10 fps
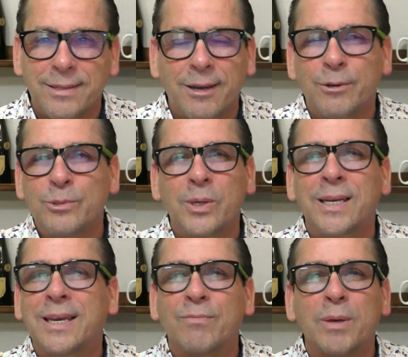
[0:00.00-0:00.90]
Now, who's
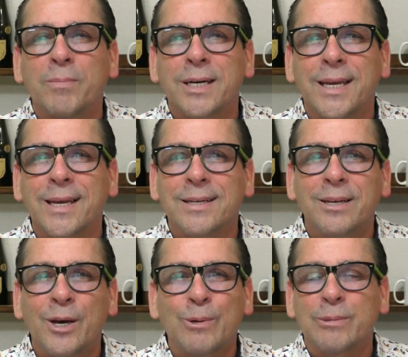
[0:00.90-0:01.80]
going to give me money?
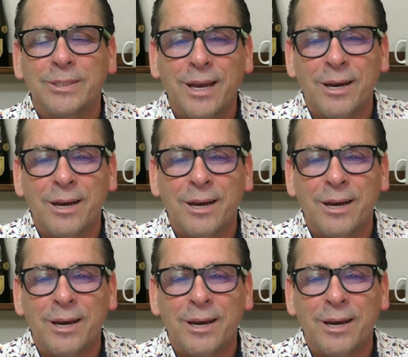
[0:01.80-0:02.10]
No.